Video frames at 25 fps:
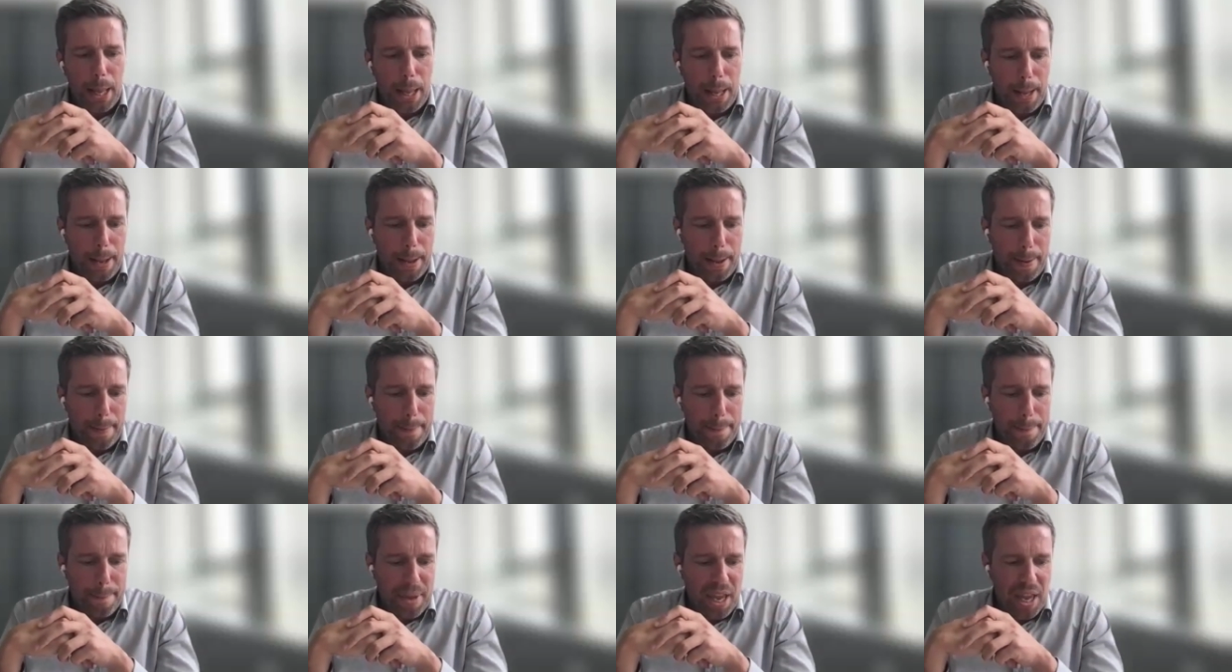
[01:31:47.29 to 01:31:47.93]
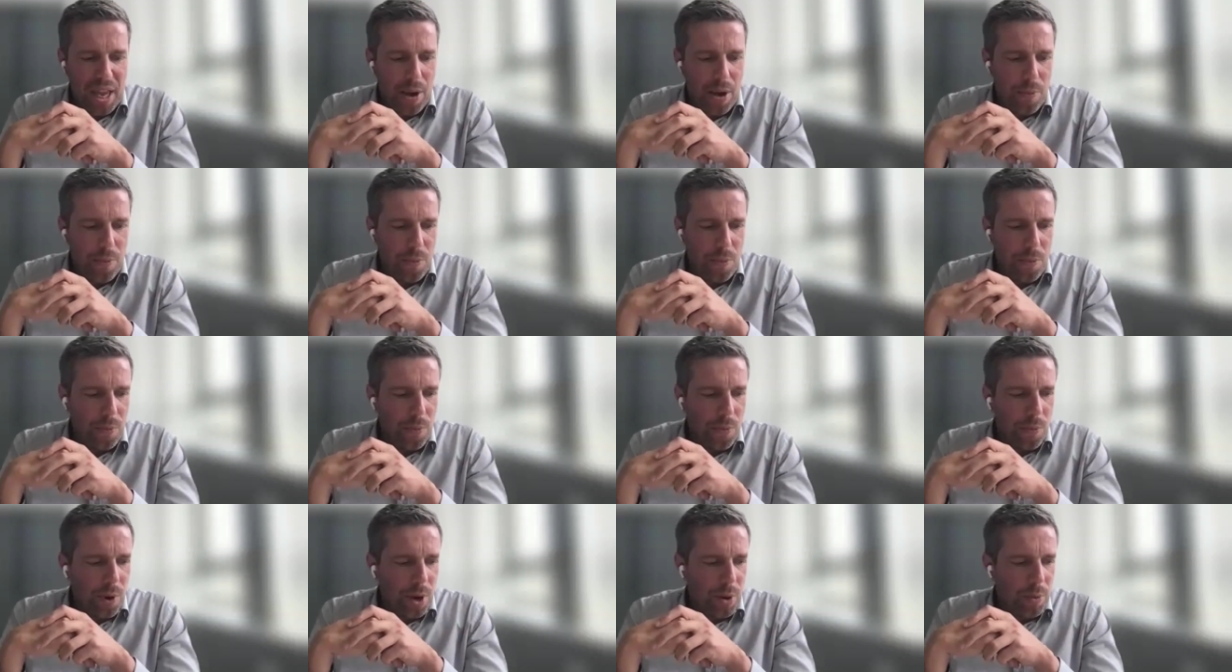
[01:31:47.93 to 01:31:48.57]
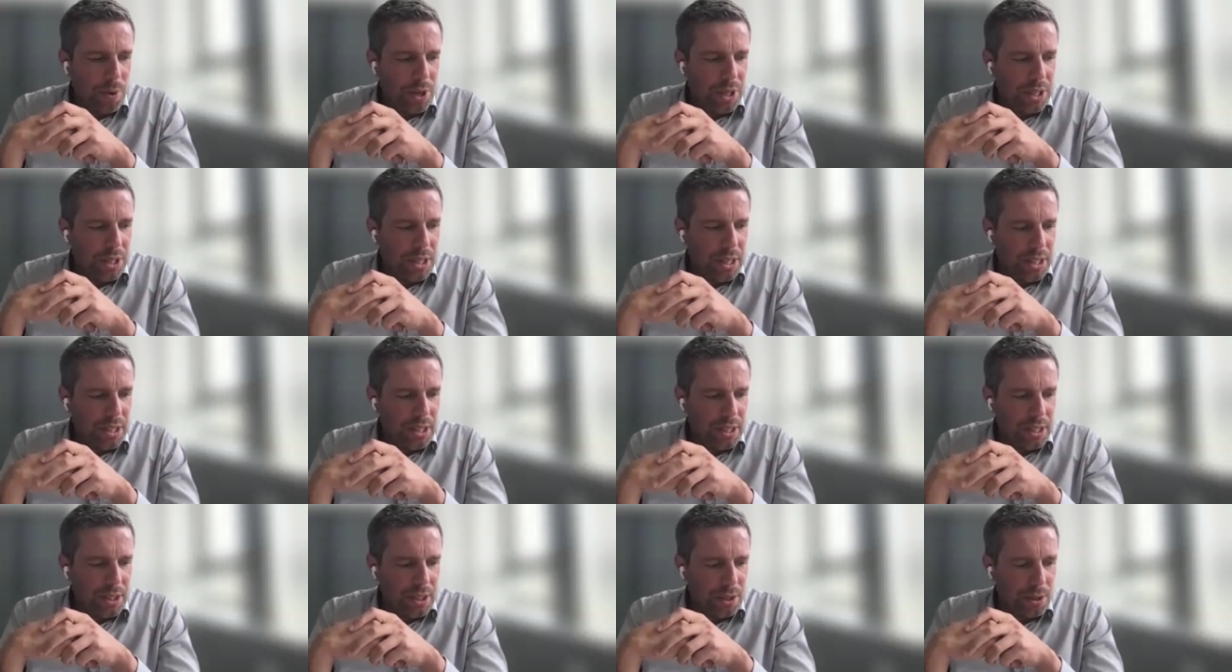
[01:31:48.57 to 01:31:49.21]
And what we
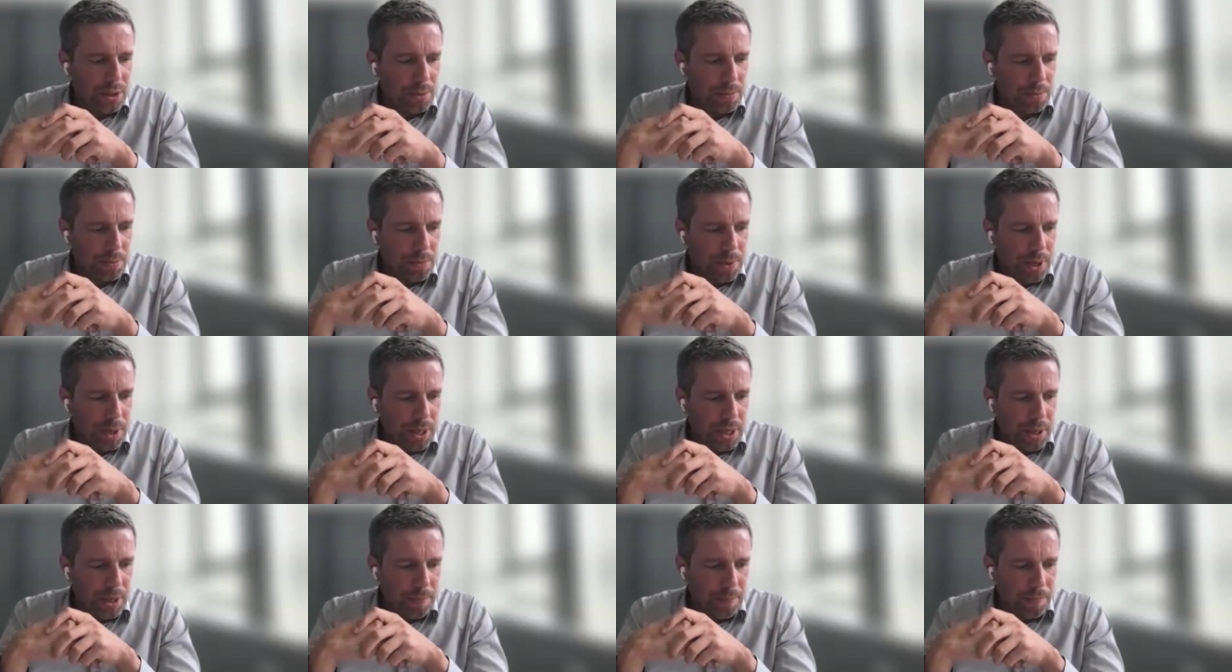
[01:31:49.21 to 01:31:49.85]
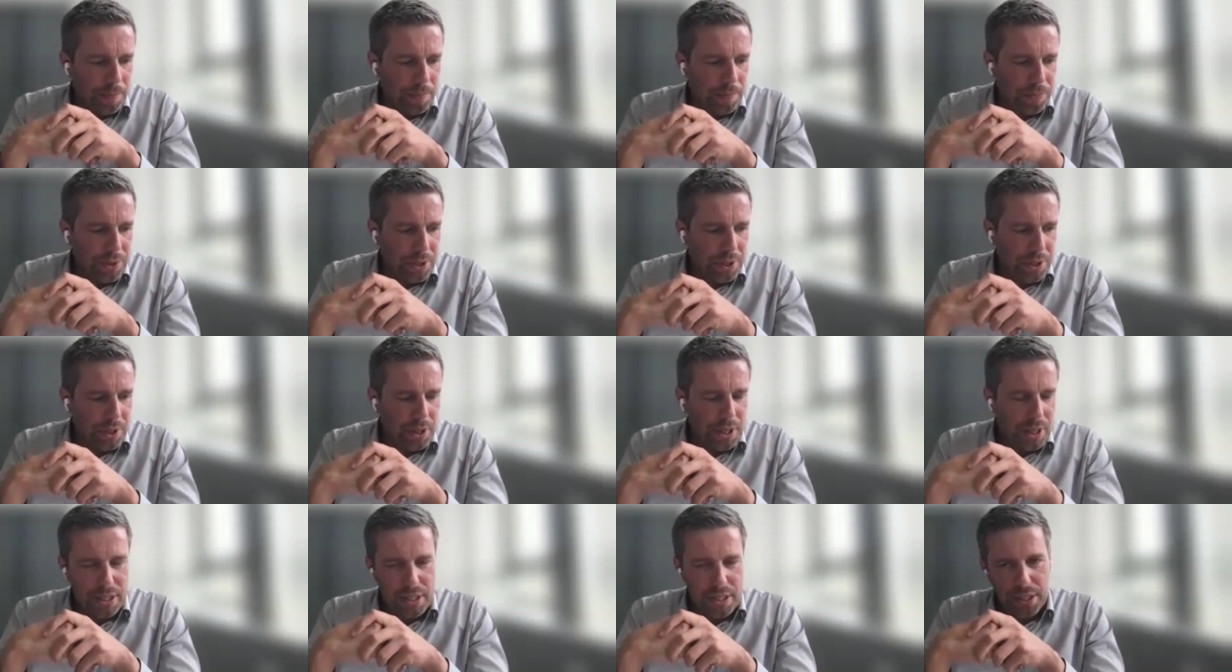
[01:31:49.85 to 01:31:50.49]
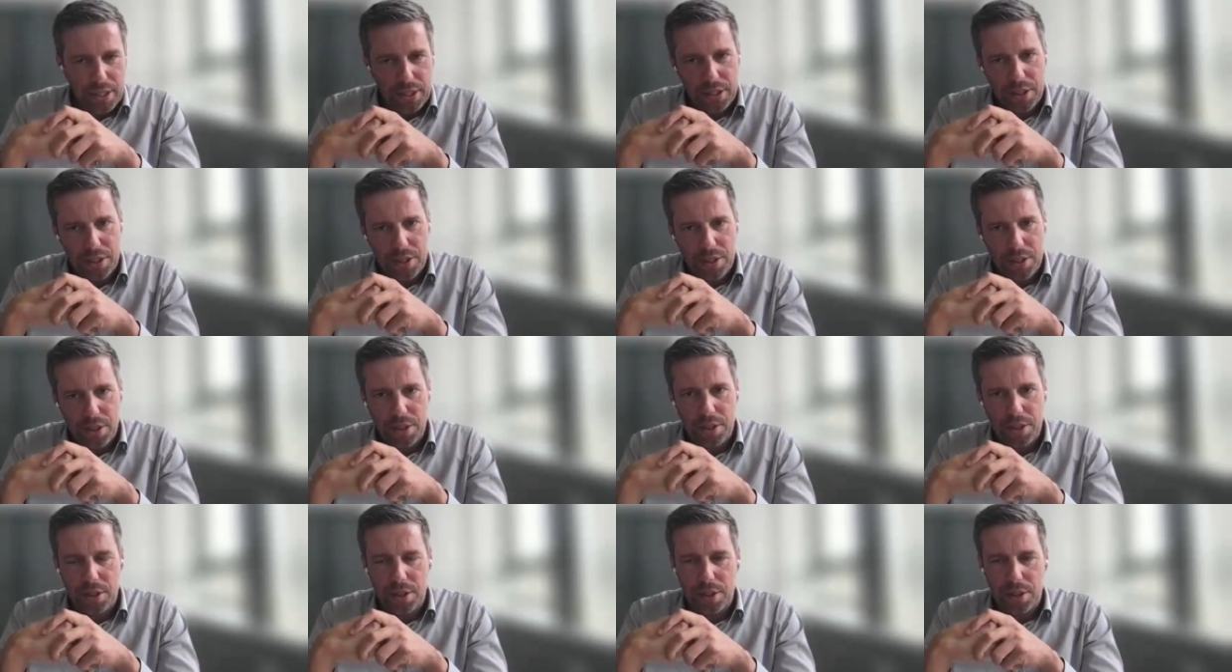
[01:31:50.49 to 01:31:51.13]
did is and
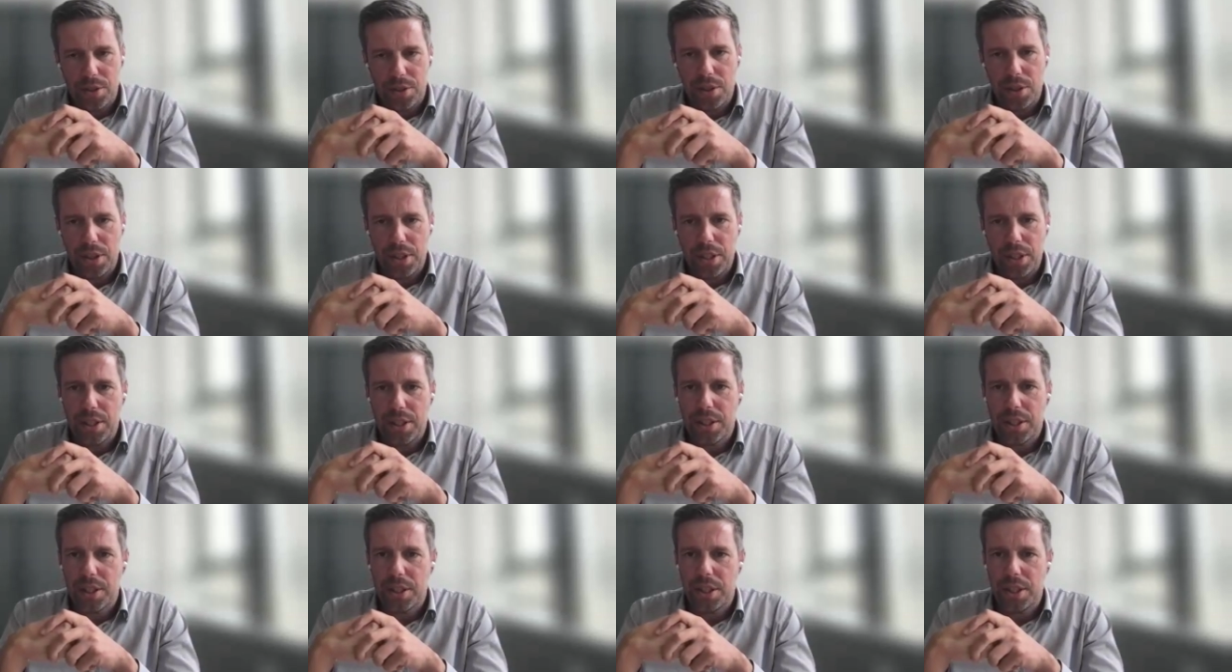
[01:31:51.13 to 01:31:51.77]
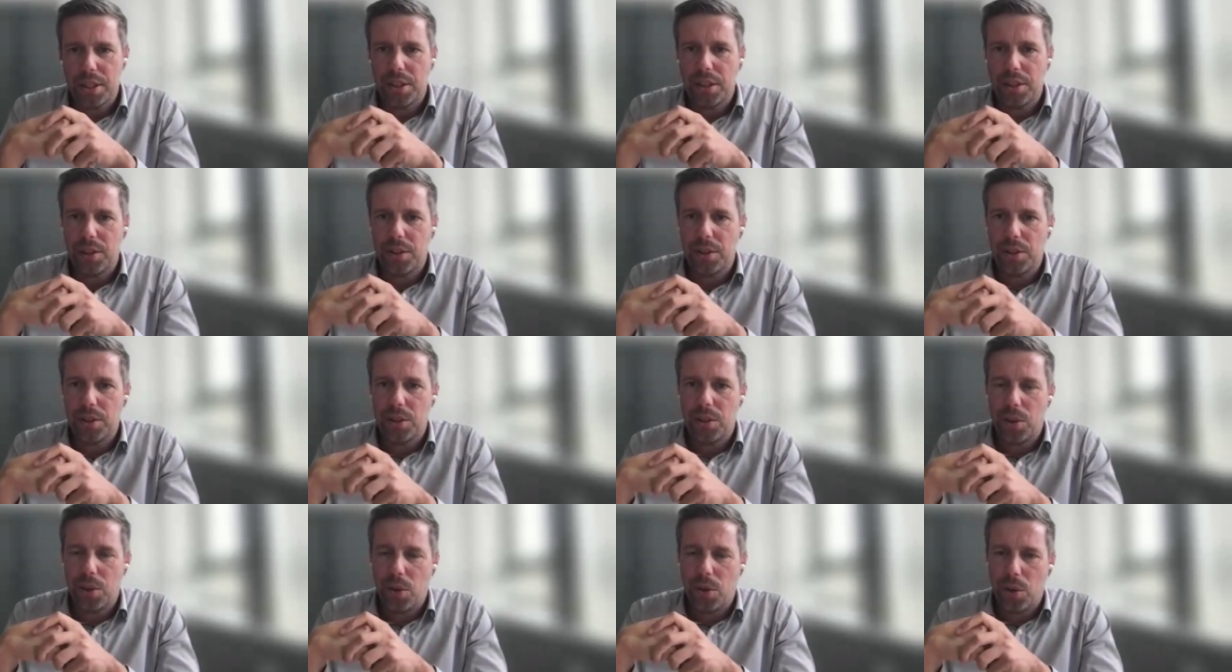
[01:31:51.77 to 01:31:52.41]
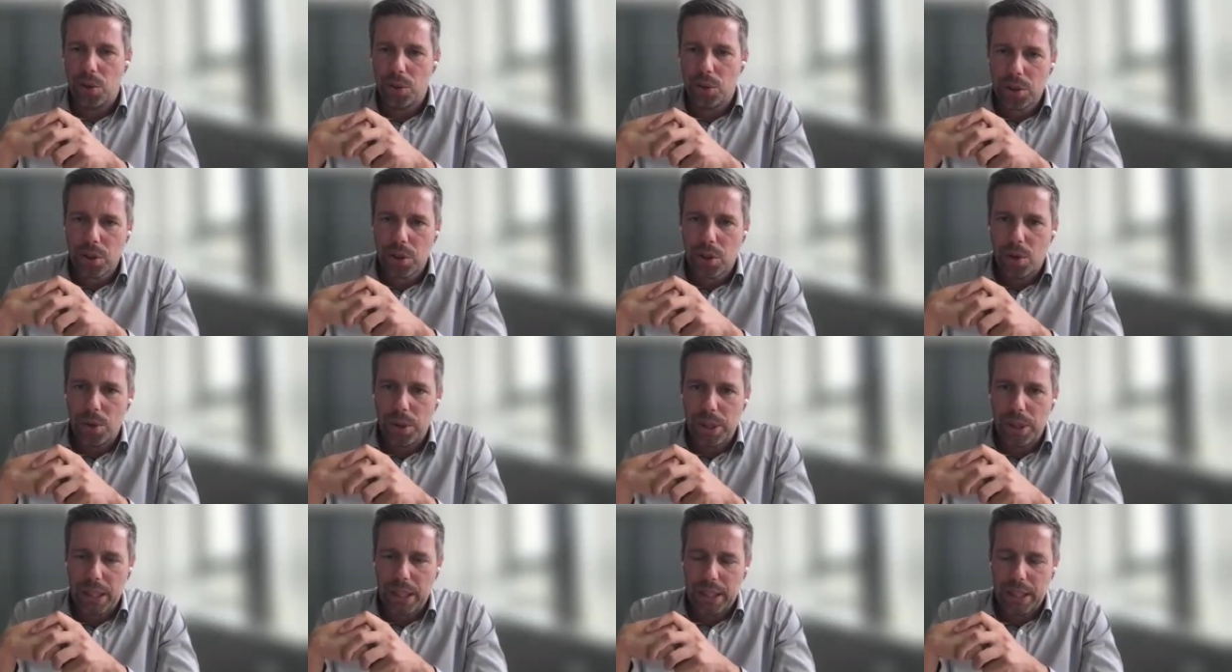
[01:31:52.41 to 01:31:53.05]
this study is still
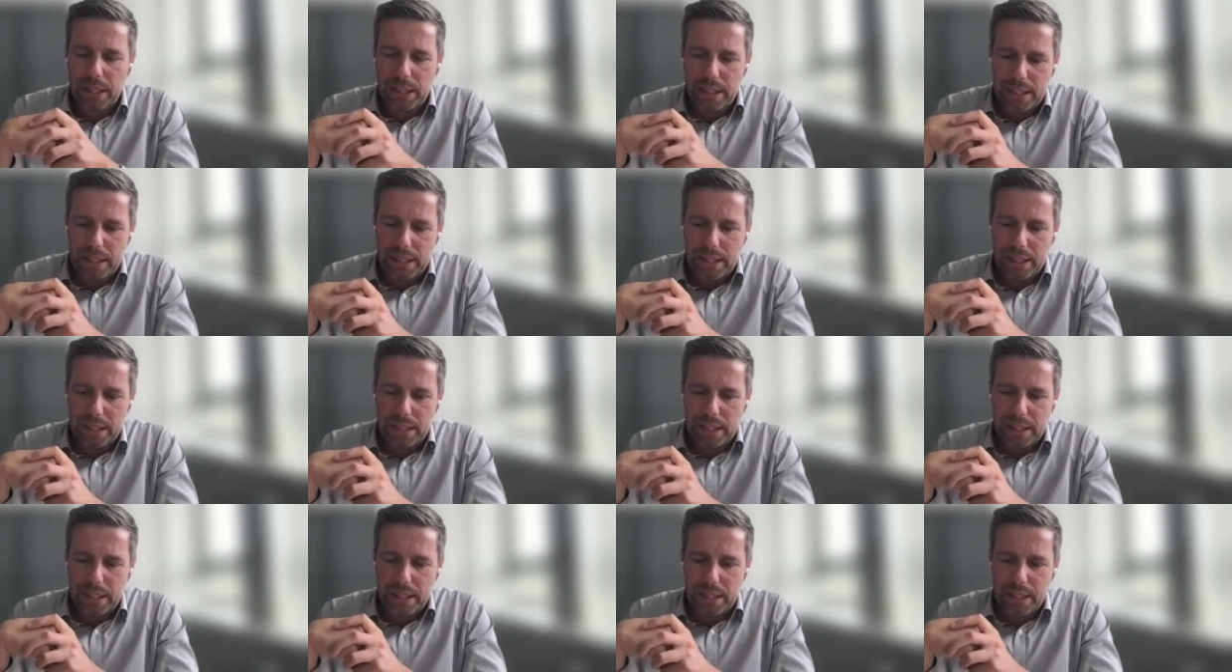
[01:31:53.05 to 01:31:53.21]
ongoing.